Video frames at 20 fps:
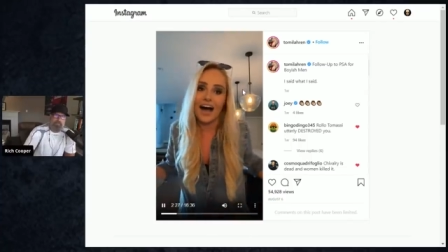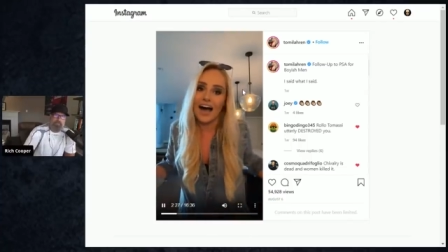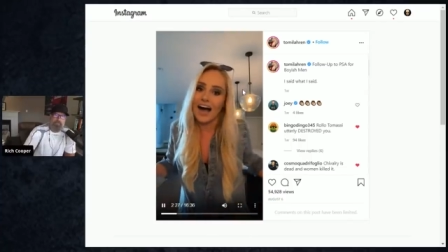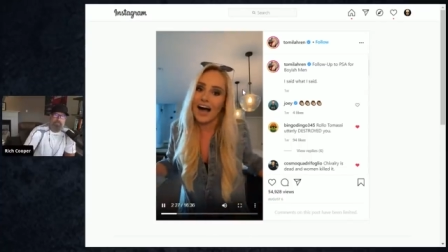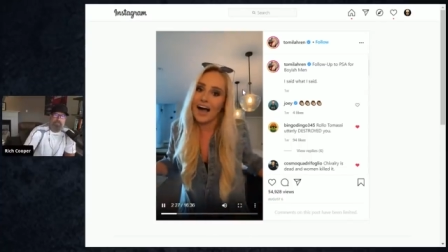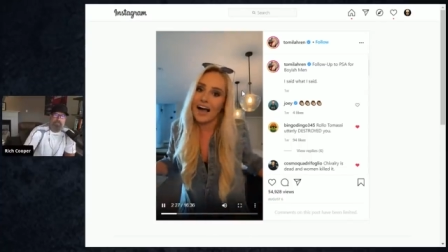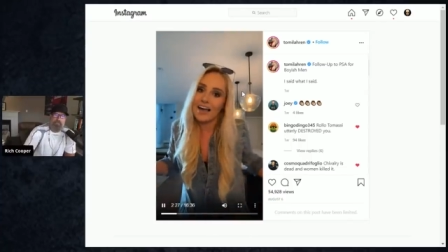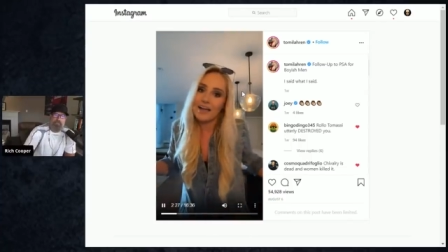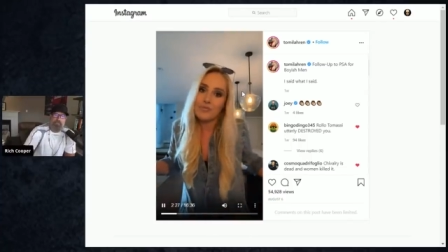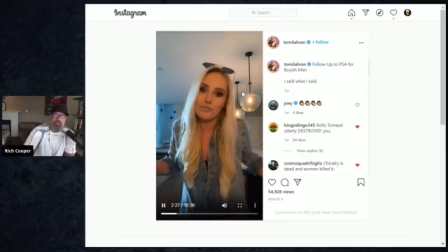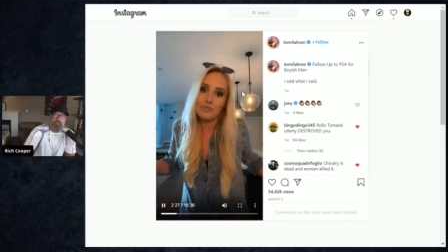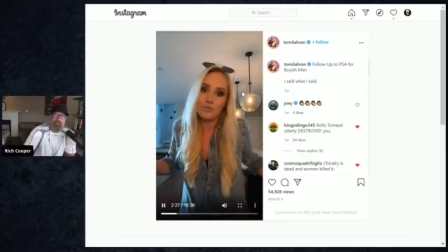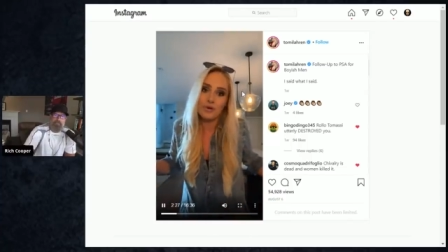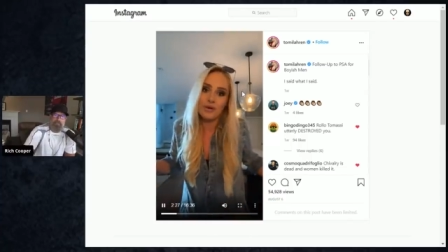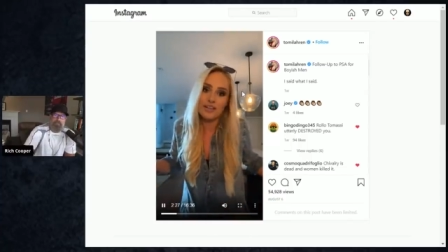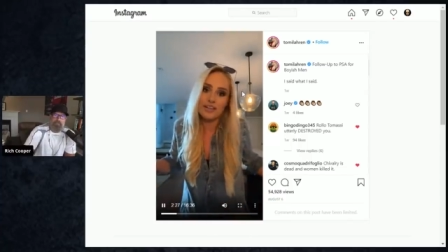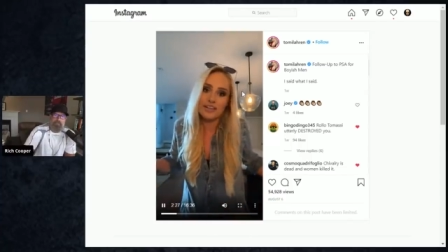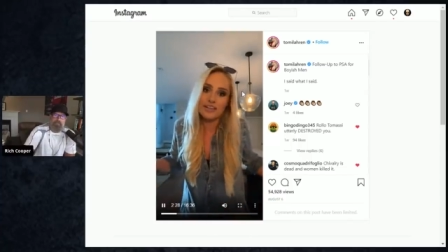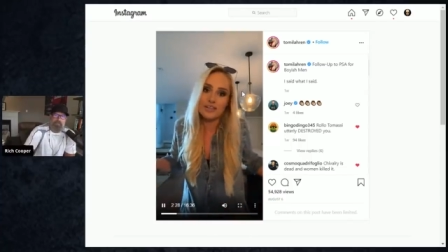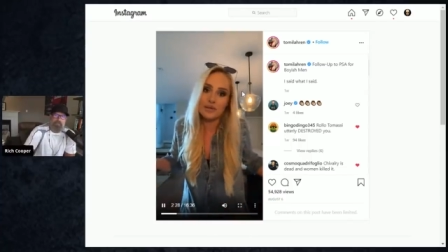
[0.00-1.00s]
I
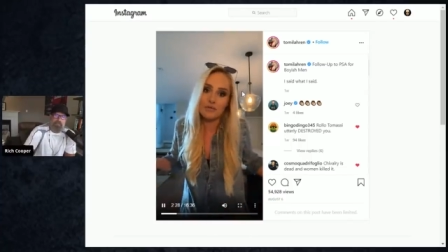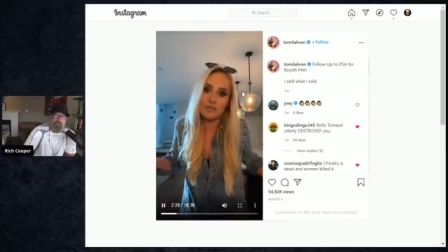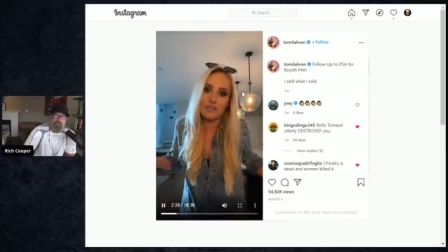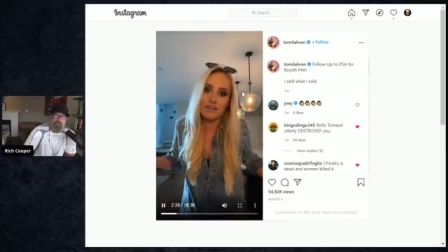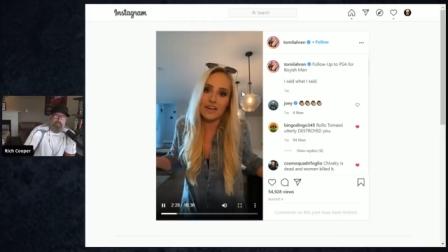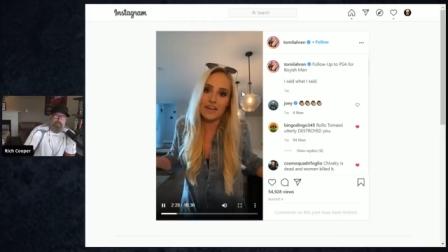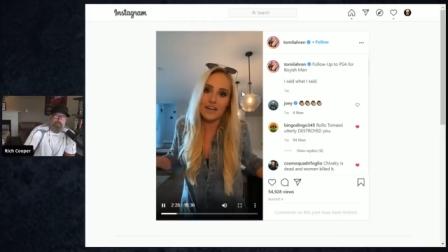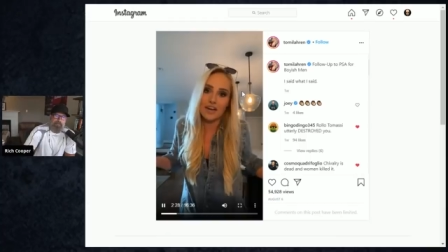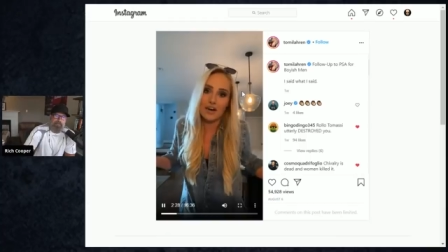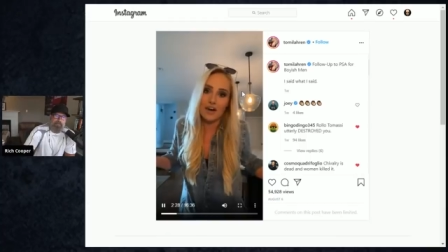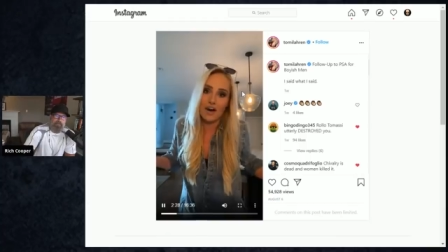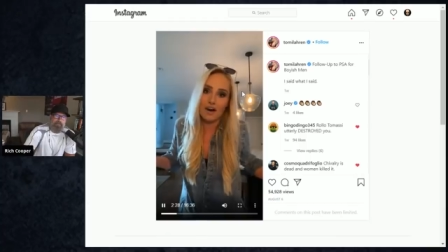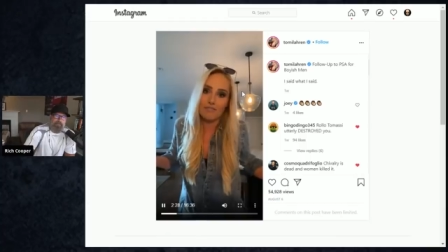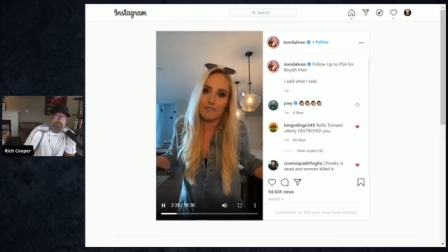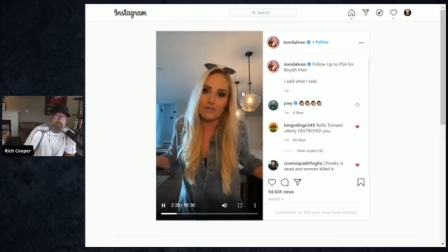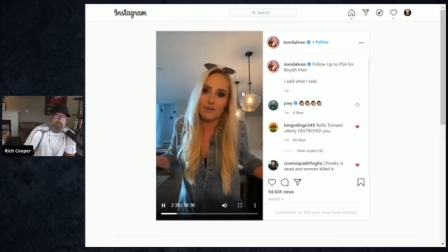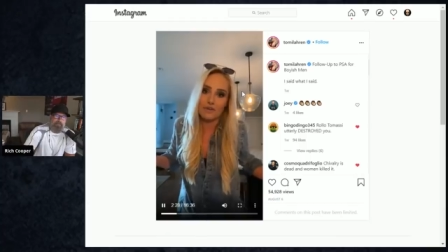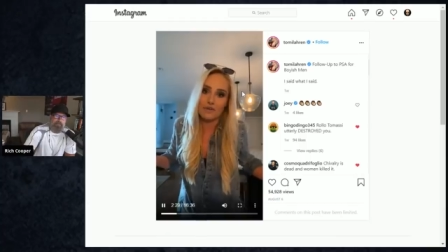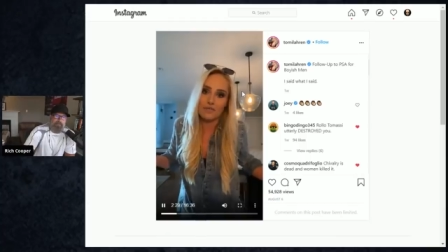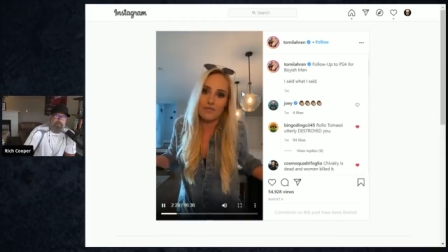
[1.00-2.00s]
really don't think I could
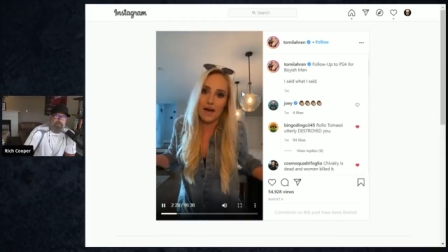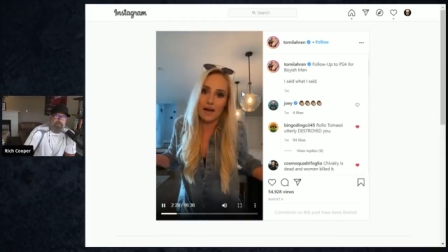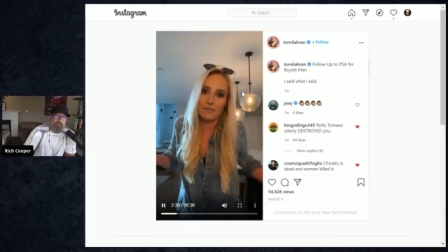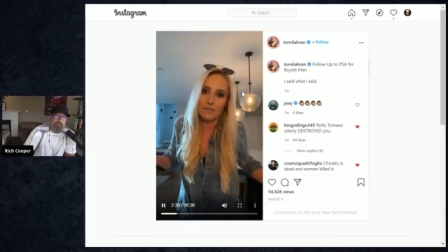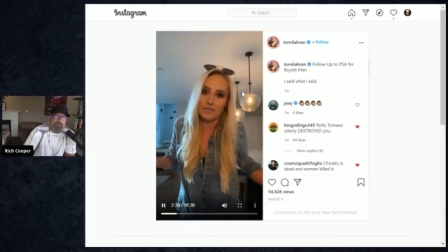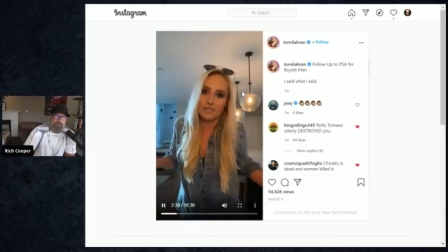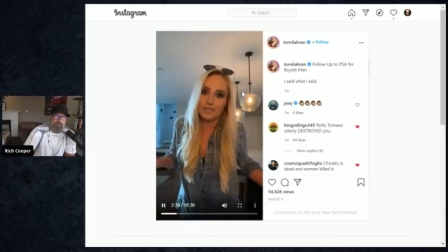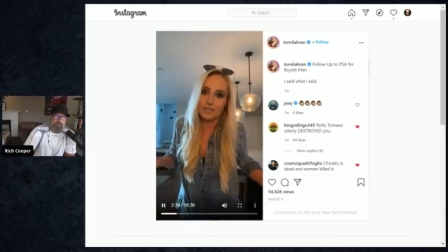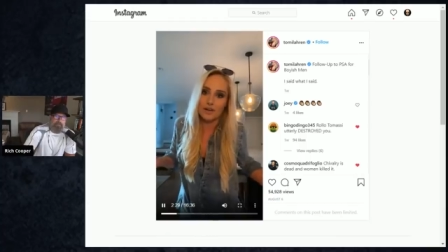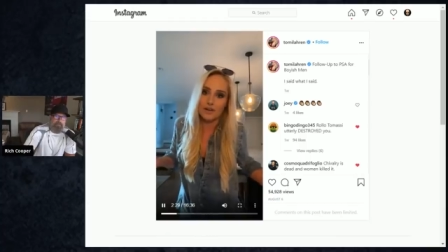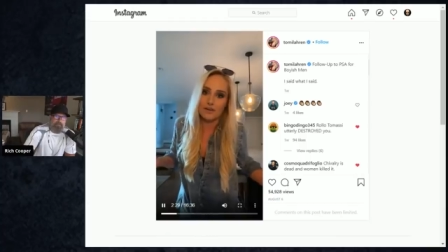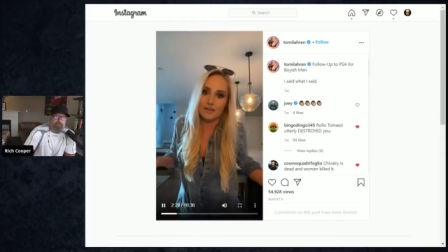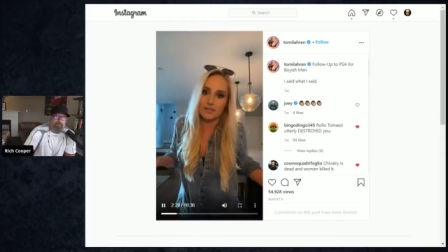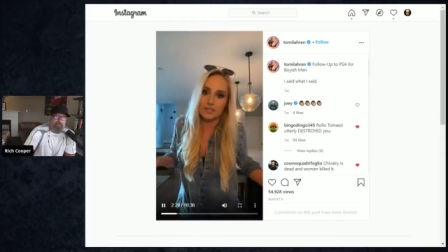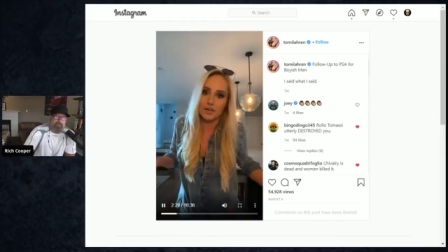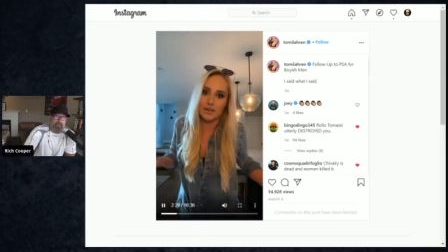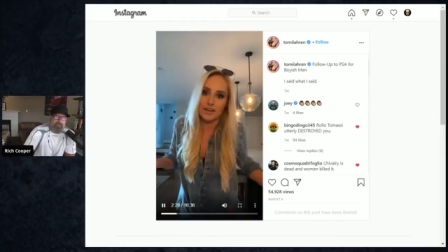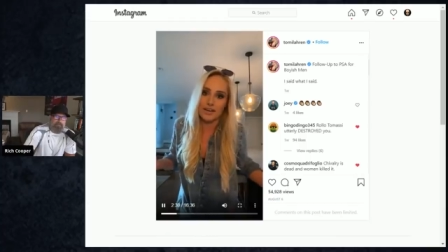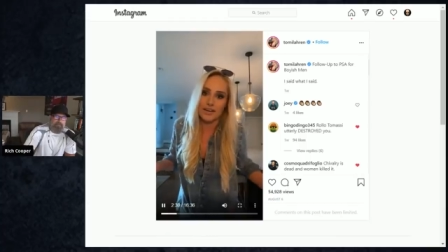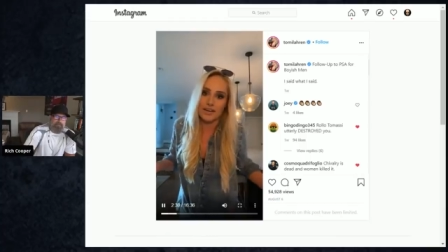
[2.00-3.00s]
offer you that much
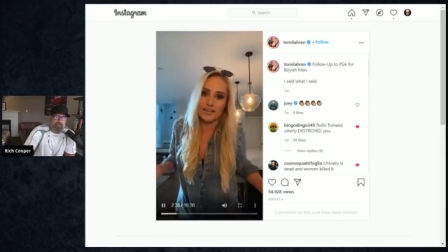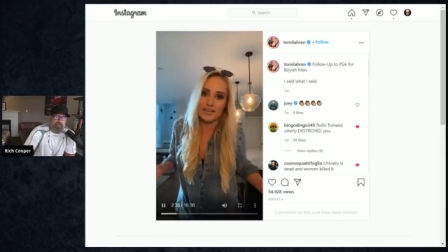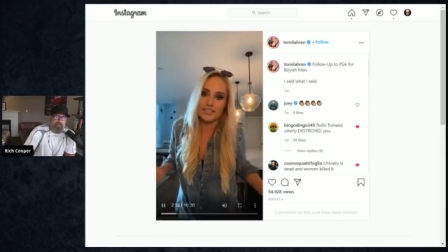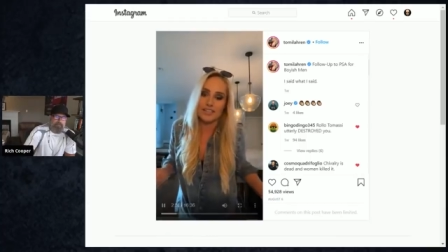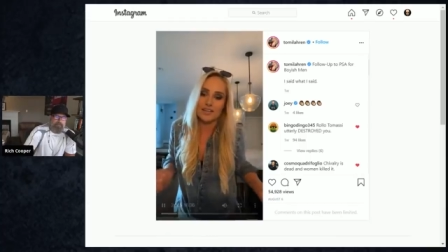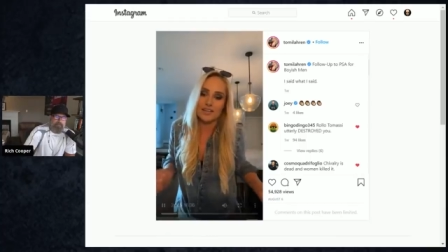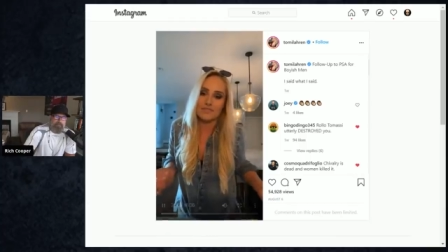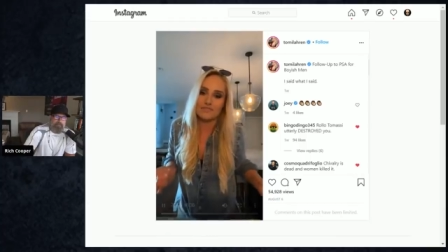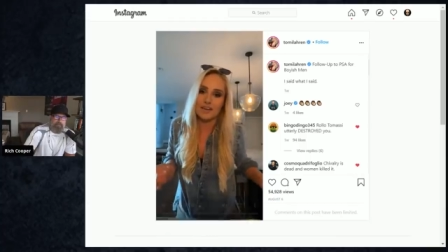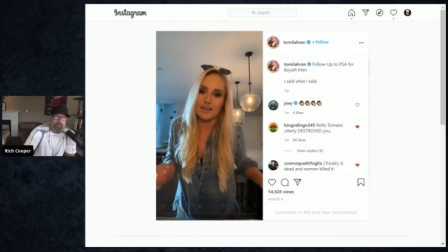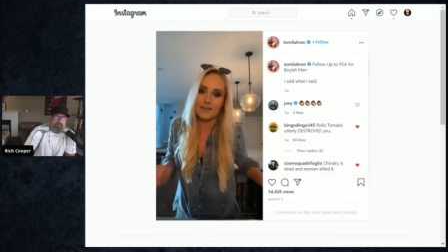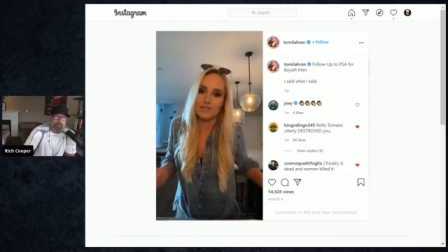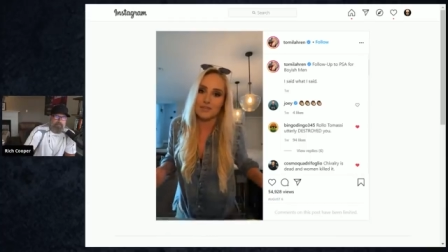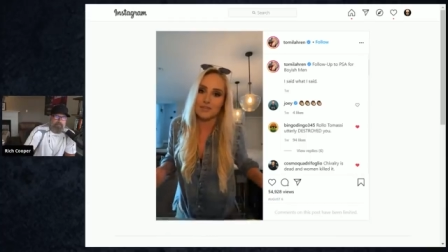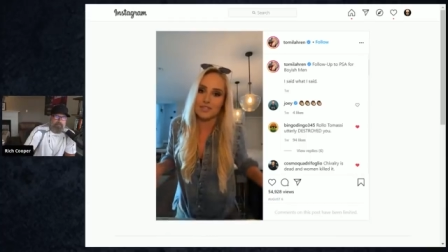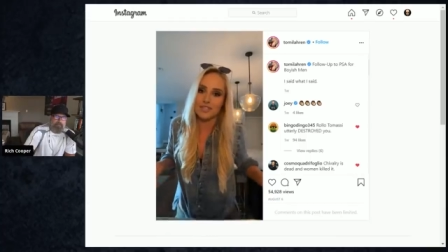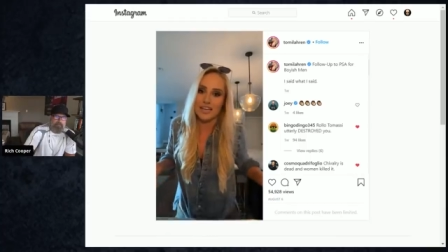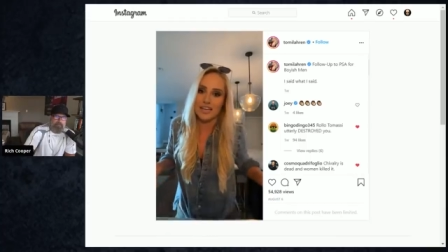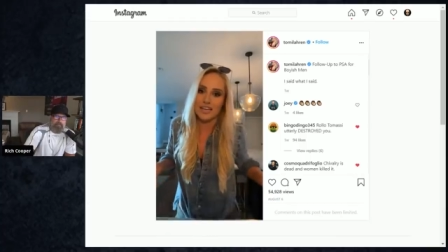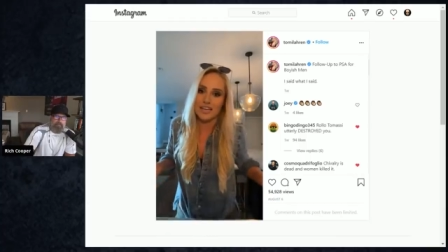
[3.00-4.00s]
knowledge on it, because I've never
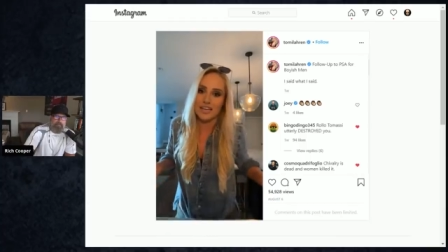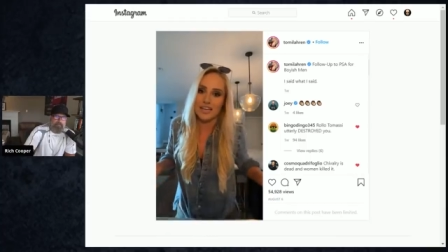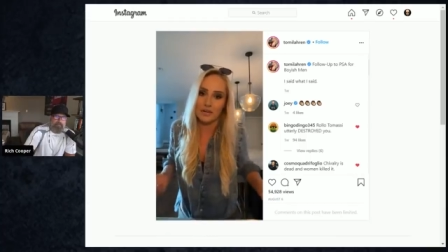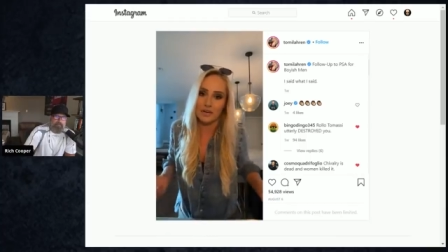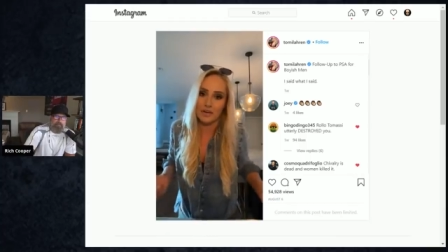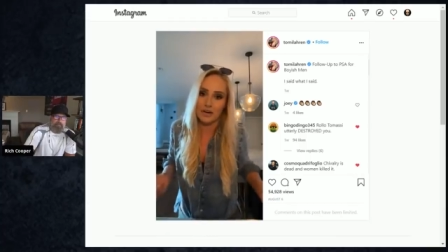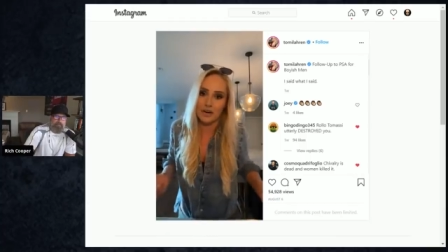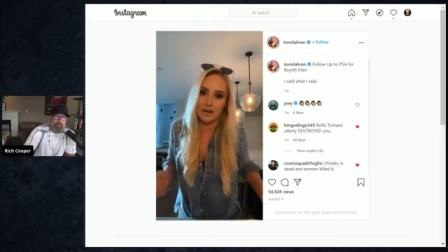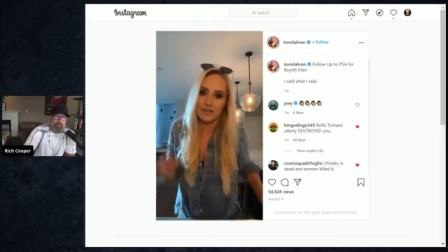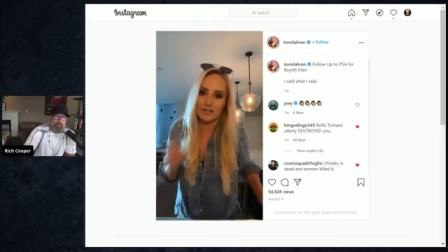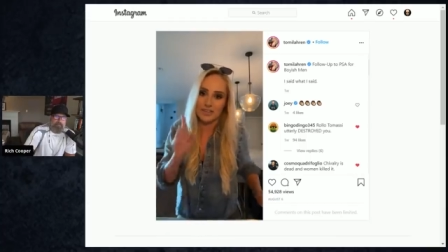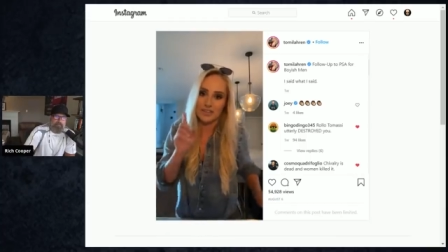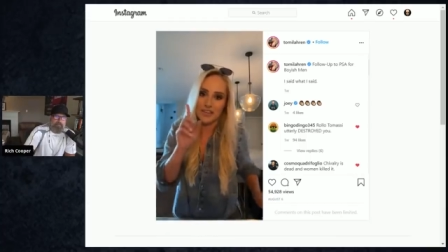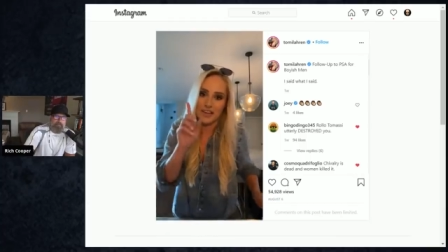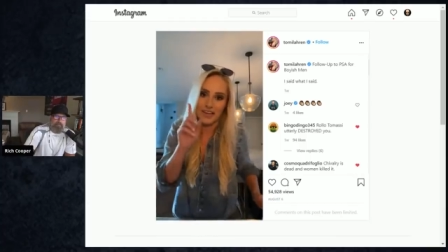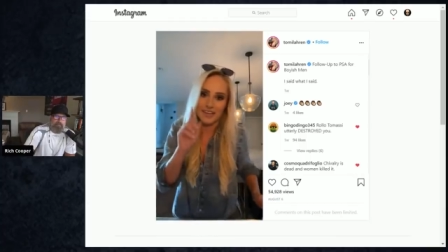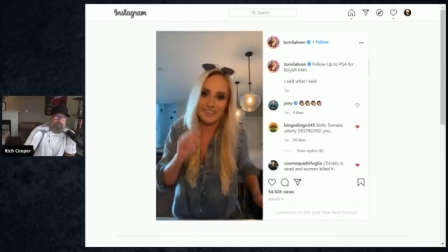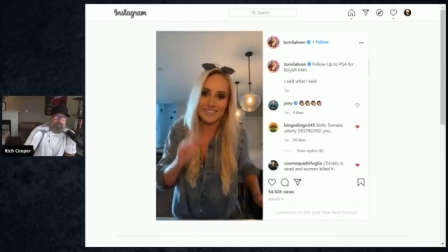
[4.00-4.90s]
dated a girl yet.